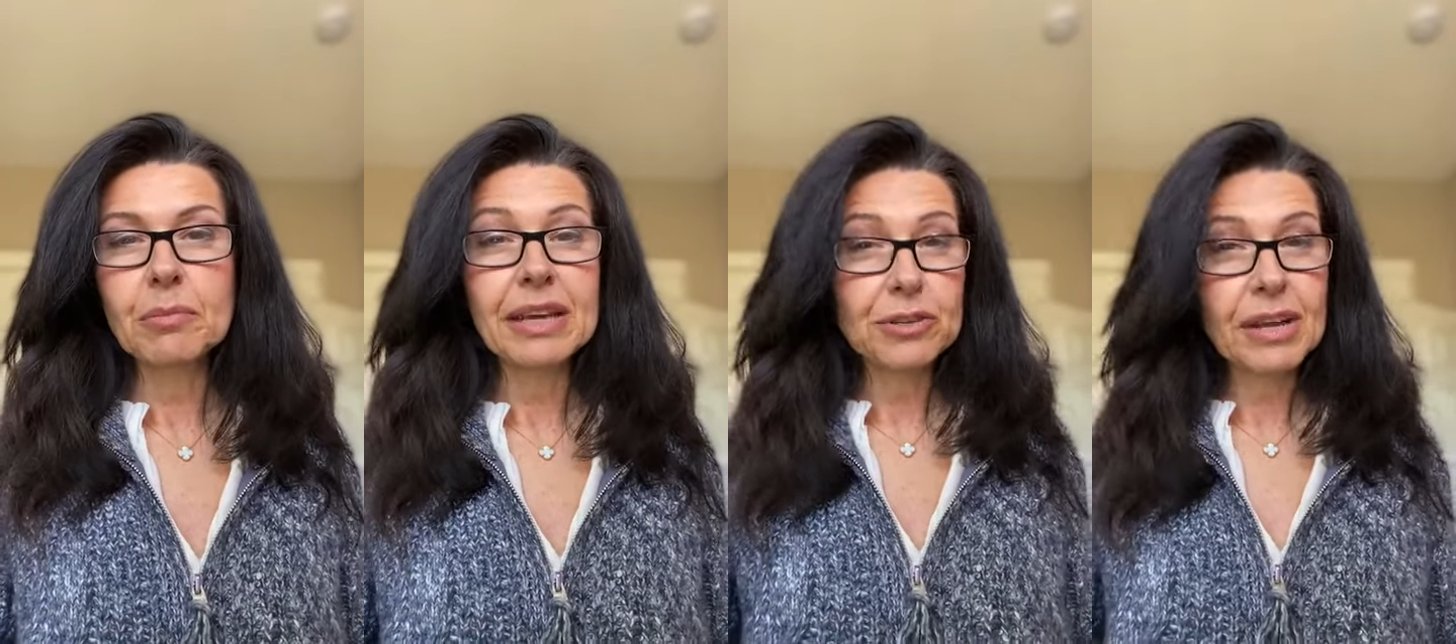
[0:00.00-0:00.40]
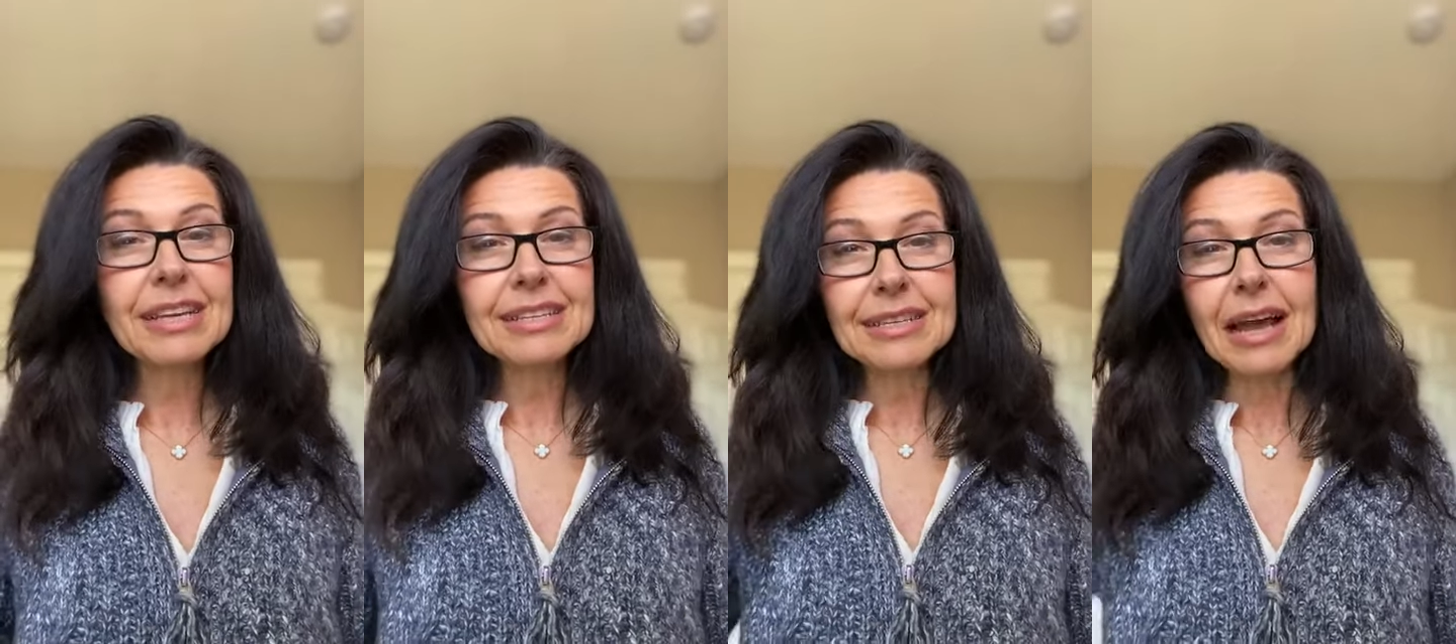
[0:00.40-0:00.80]
By
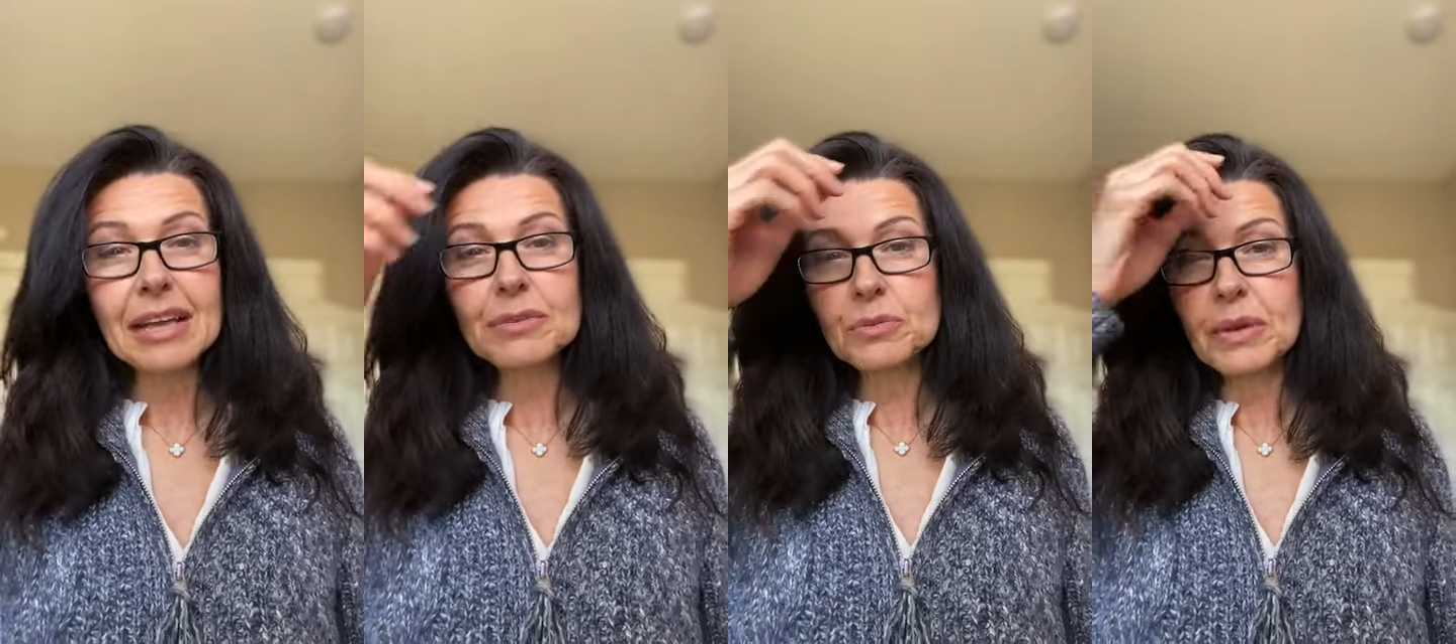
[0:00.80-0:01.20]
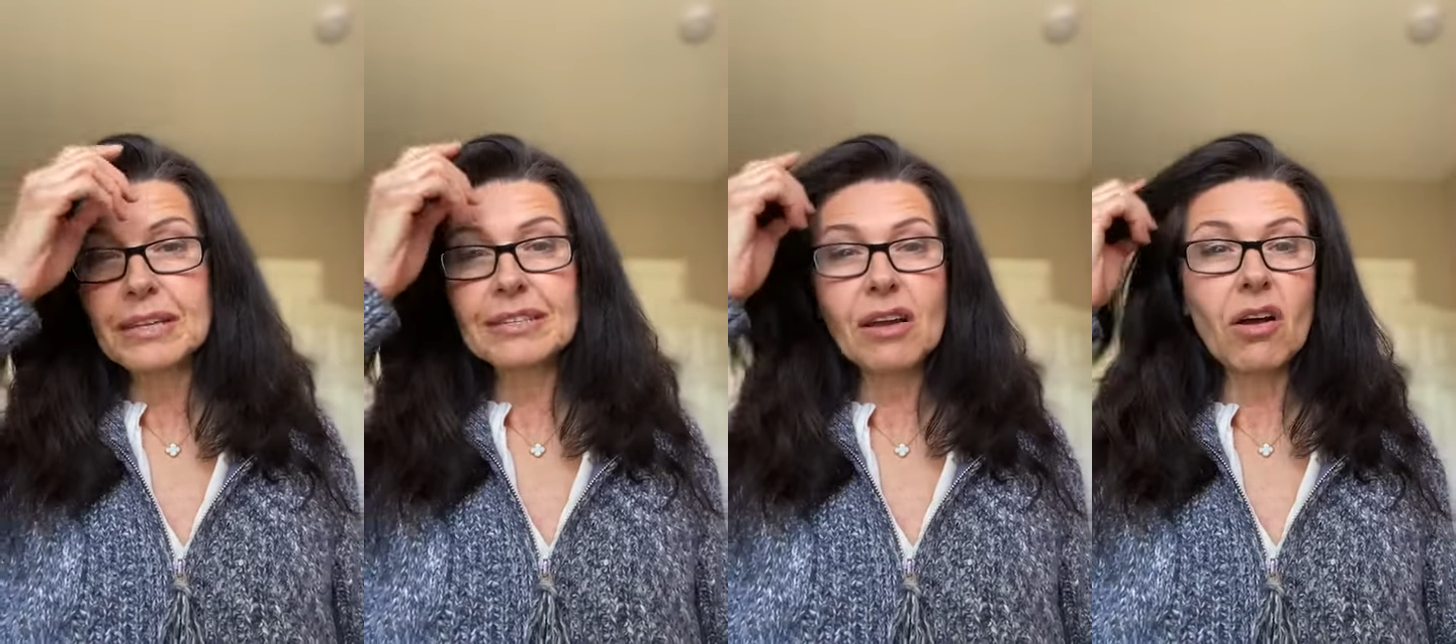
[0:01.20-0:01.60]
tracking time
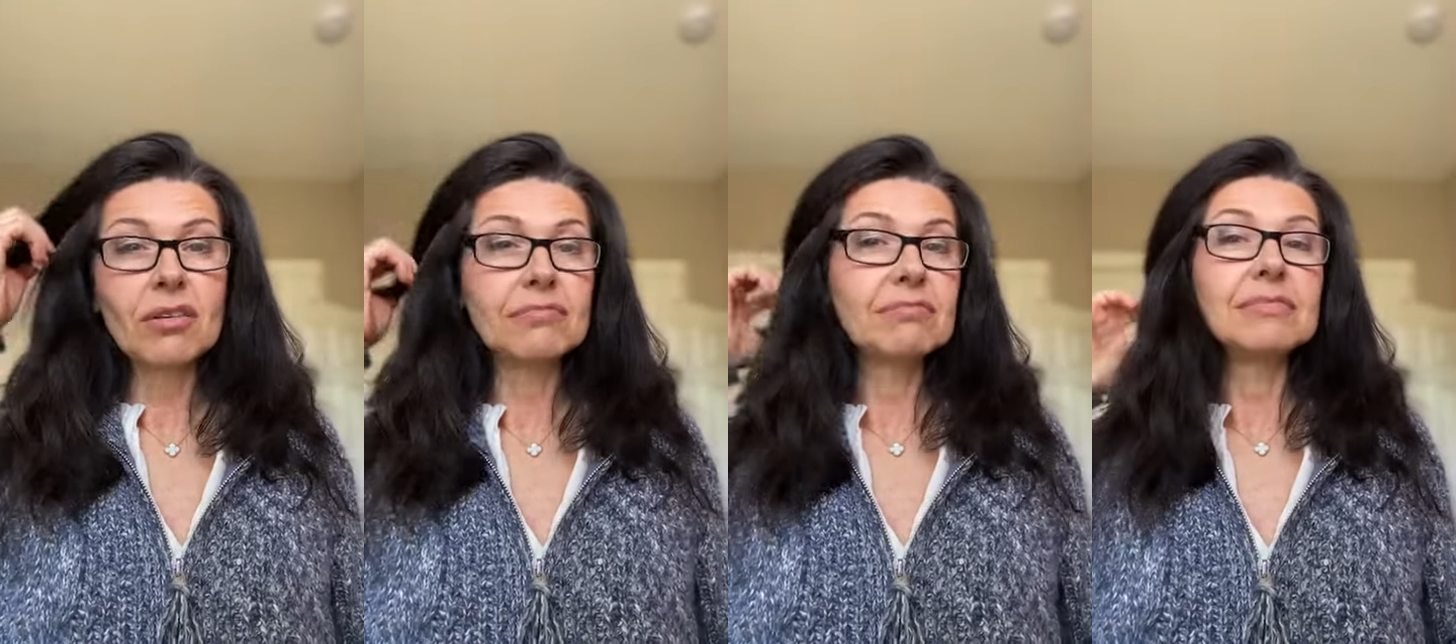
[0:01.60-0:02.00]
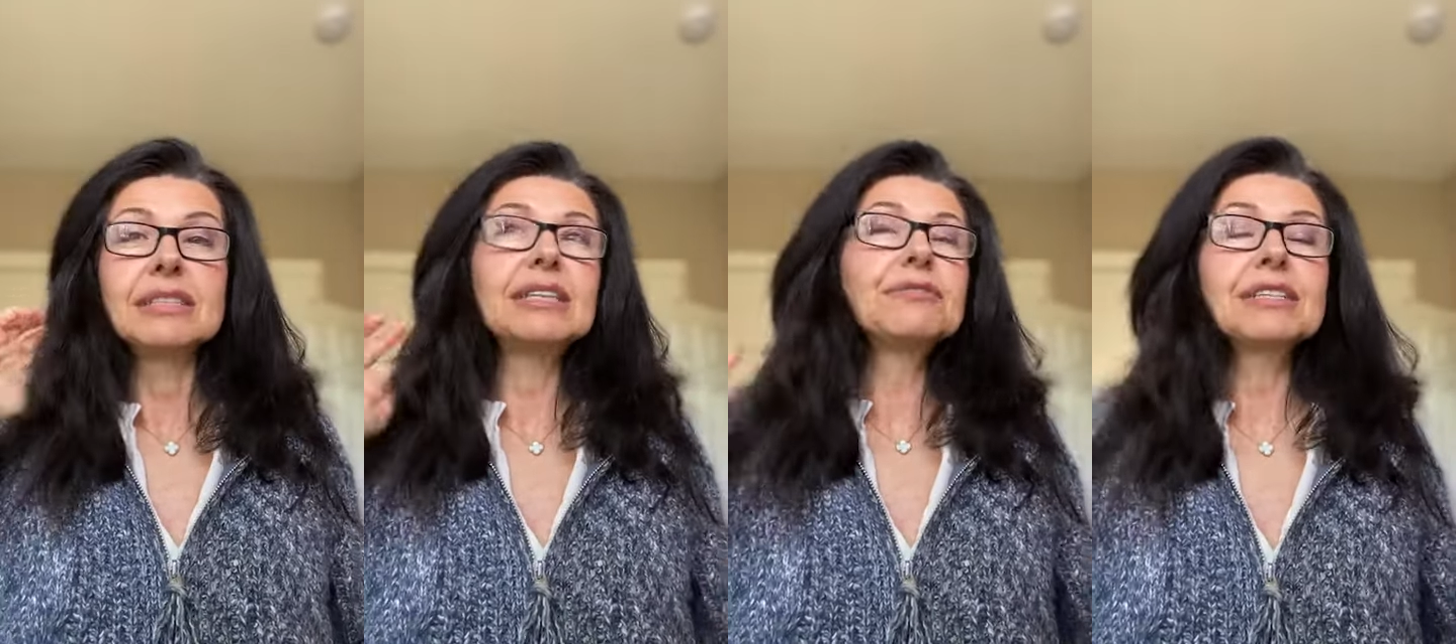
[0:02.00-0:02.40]
spent on
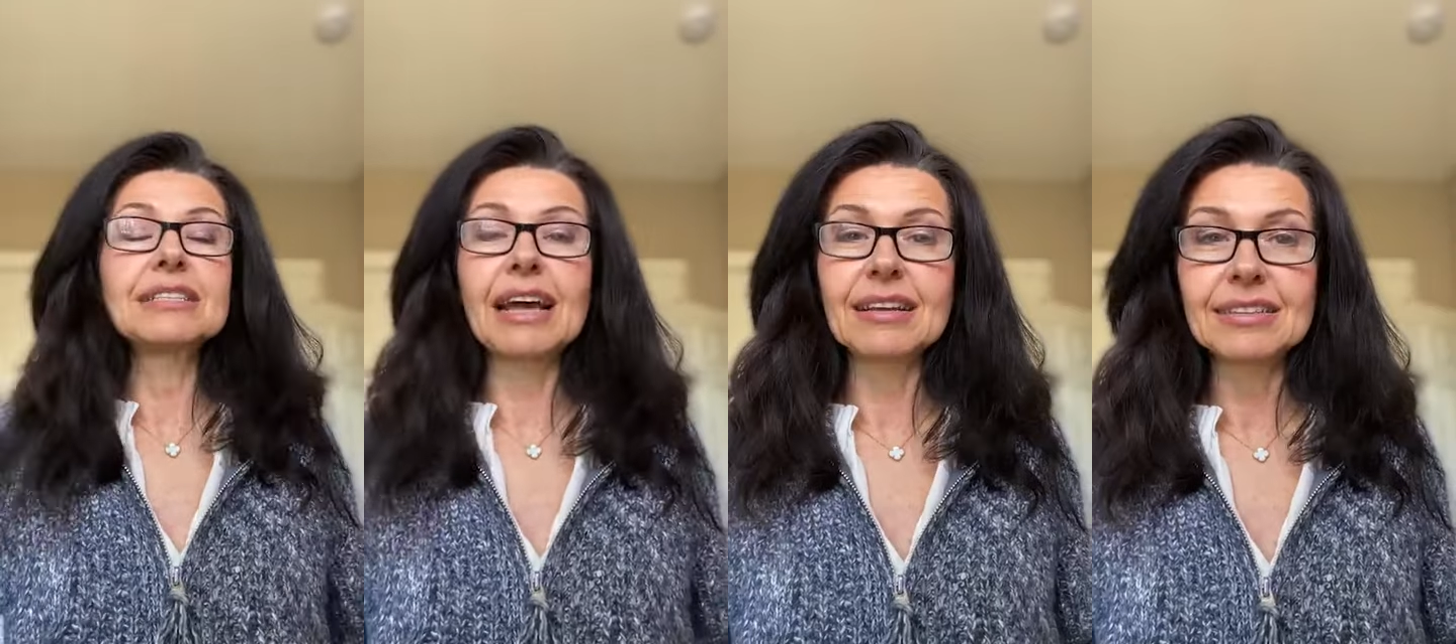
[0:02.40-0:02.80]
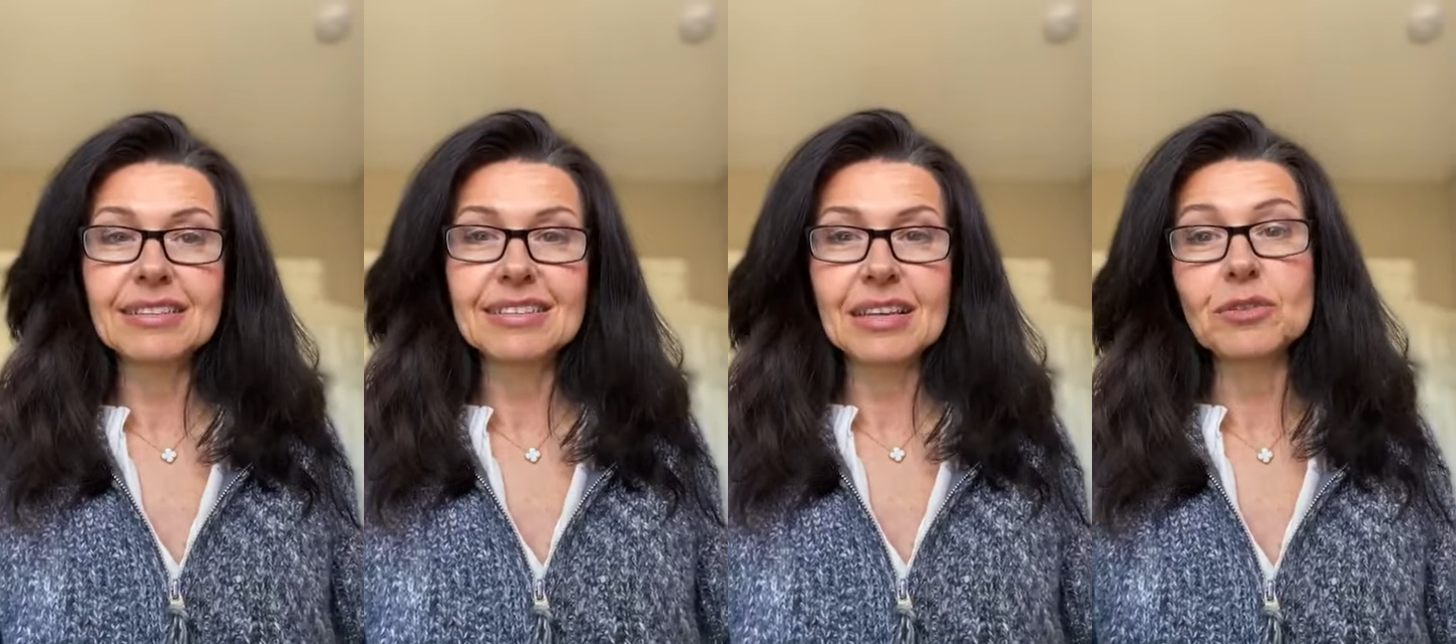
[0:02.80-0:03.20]
different
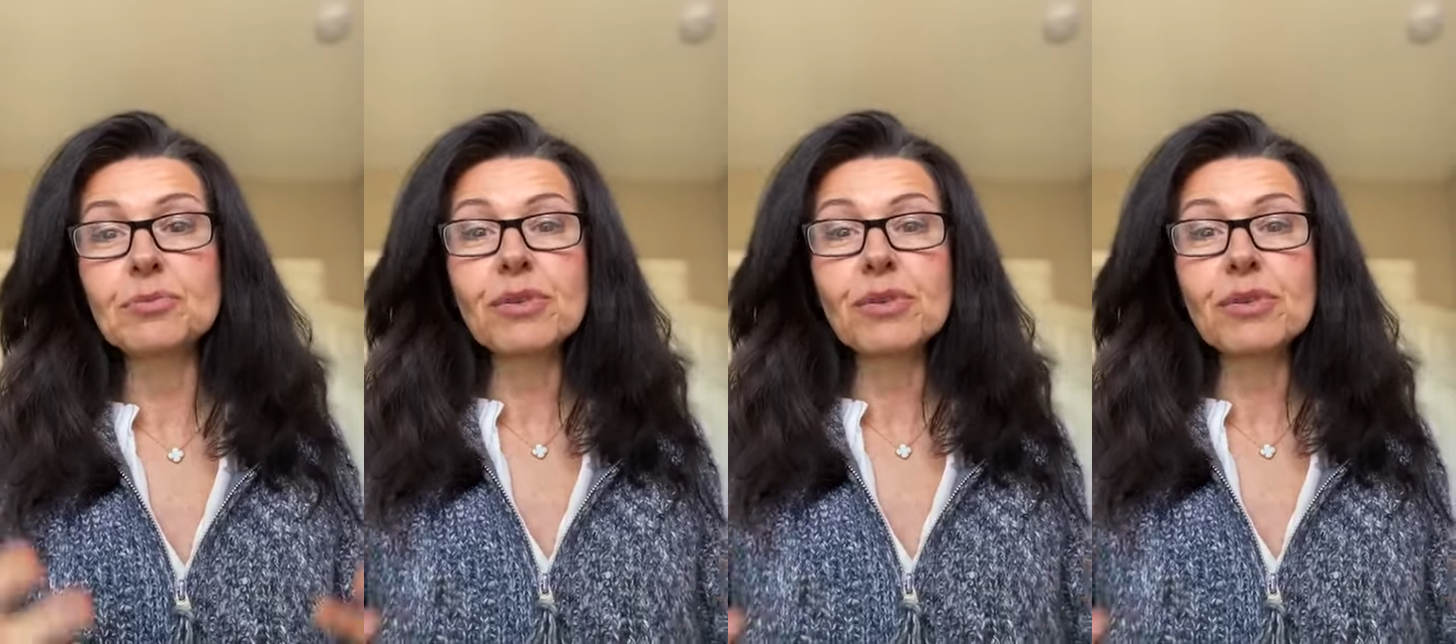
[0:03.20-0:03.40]
tasks